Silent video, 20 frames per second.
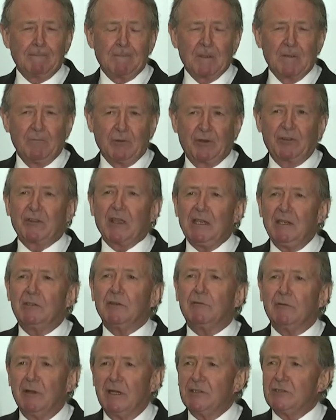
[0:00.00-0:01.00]
the state
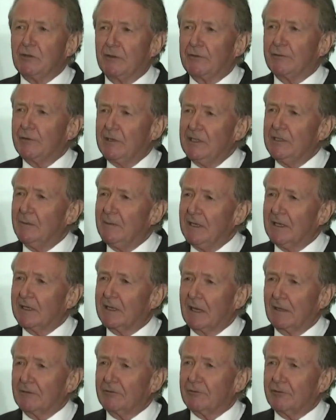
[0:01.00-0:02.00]
of religious freedom in a
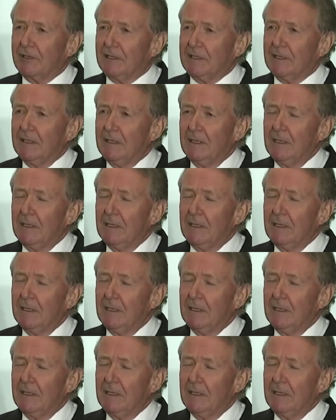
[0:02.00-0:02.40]
country,